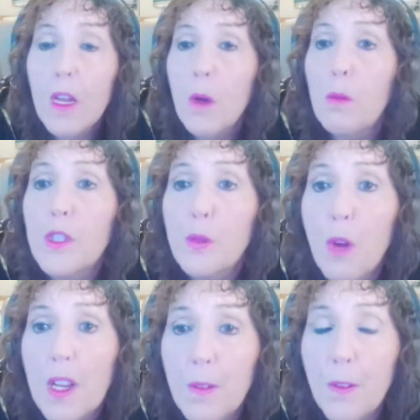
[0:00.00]
what's
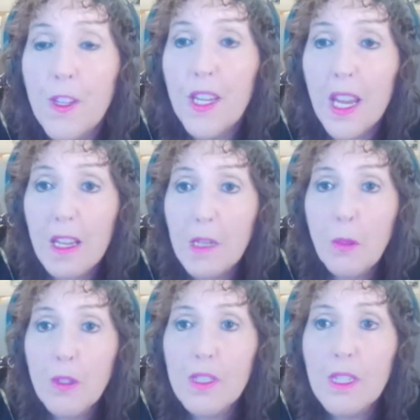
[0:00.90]
right for the
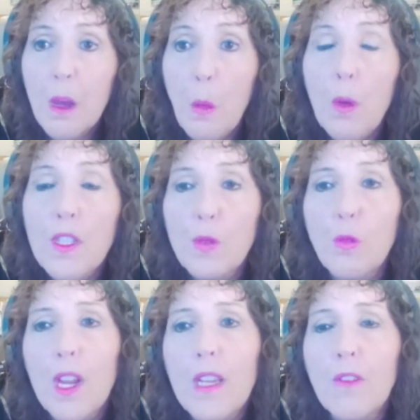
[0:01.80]
animals, what's
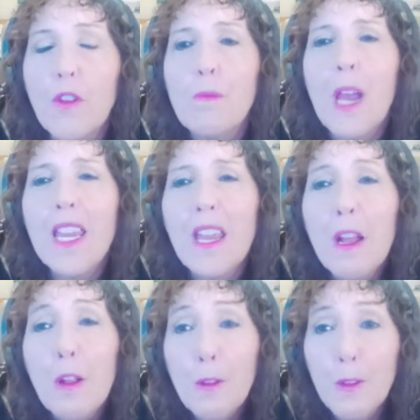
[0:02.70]
right for my
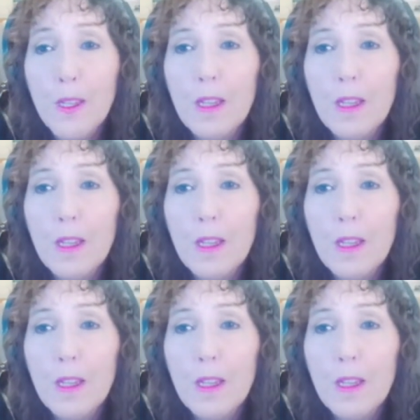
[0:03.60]
health